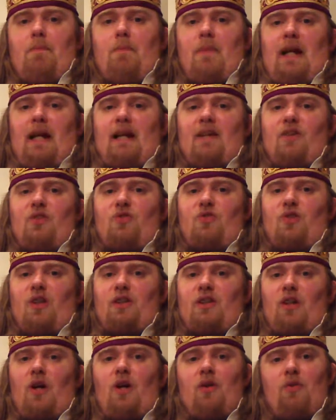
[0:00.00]
kings trying
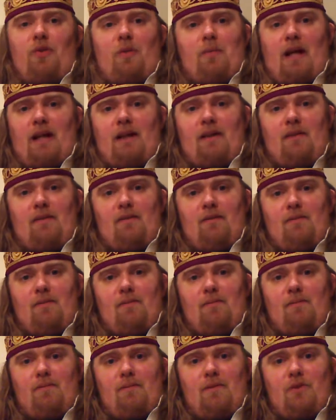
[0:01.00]
to remain
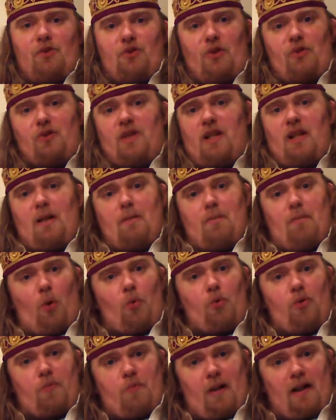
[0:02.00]
true to their
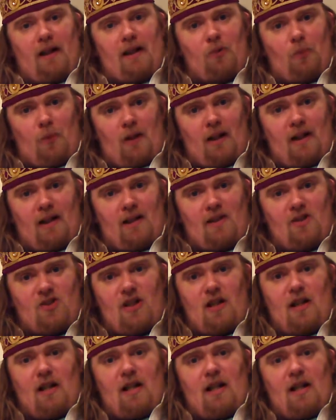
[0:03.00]
old pagan ways